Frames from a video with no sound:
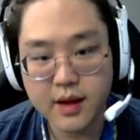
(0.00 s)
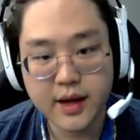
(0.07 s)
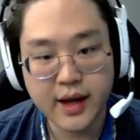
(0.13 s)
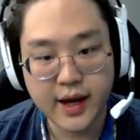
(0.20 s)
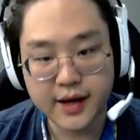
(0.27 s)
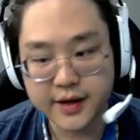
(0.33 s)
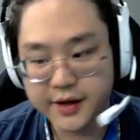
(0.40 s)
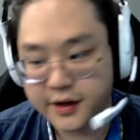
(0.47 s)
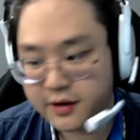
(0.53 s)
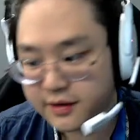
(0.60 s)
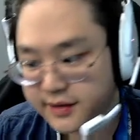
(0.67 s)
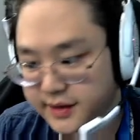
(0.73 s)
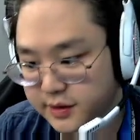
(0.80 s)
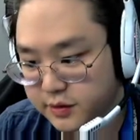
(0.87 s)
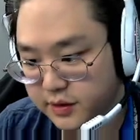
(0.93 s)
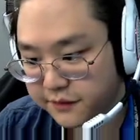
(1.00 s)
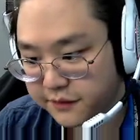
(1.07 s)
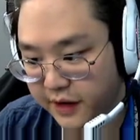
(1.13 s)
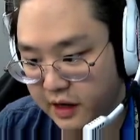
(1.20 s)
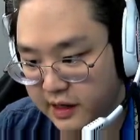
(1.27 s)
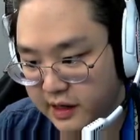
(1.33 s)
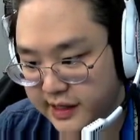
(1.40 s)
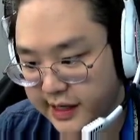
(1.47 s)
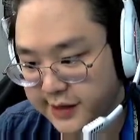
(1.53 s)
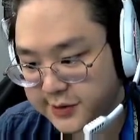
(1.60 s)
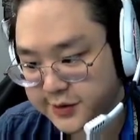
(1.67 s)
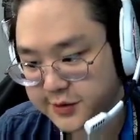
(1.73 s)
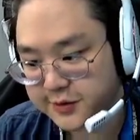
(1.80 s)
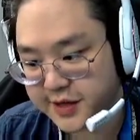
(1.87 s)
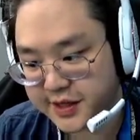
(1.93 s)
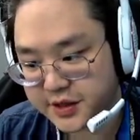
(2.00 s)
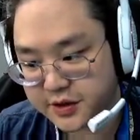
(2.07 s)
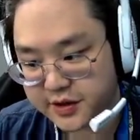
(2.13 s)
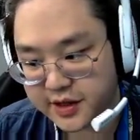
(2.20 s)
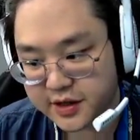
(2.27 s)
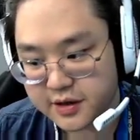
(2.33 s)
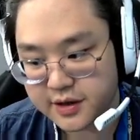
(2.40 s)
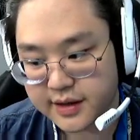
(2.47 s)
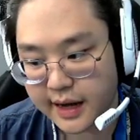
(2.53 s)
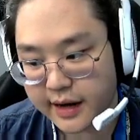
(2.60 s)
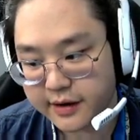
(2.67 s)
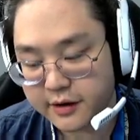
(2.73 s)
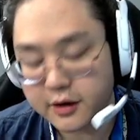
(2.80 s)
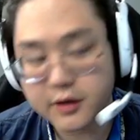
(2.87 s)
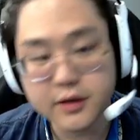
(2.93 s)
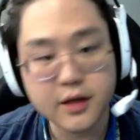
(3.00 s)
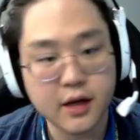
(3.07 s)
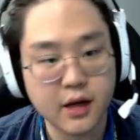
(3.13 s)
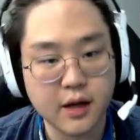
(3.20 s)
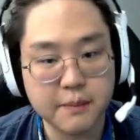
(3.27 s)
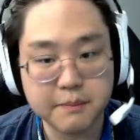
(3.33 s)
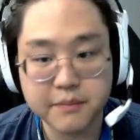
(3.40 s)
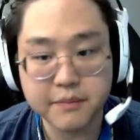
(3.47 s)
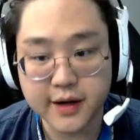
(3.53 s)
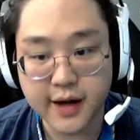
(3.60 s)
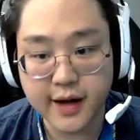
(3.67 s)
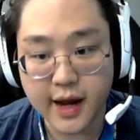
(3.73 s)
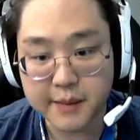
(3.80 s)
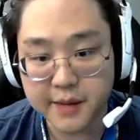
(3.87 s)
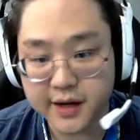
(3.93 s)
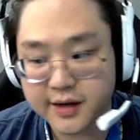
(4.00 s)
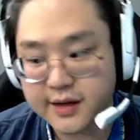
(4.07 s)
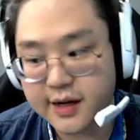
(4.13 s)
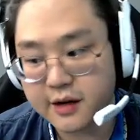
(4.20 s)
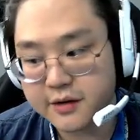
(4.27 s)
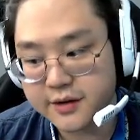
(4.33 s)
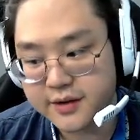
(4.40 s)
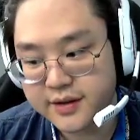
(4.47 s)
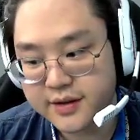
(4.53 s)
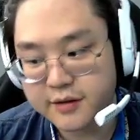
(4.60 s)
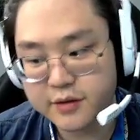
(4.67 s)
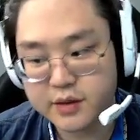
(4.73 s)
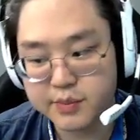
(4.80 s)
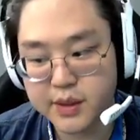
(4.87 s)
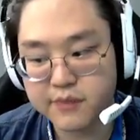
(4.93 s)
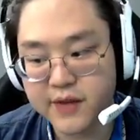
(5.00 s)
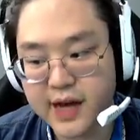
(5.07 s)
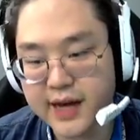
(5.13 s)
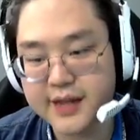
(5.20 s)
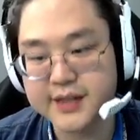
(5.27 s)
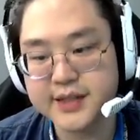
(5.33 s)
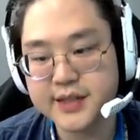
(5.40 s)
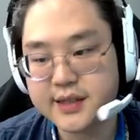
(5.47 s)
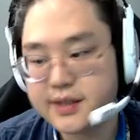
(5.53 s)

And here, this was a very dangerous zone, actually. I could have died here. But I made it out. It was a bit of a heist.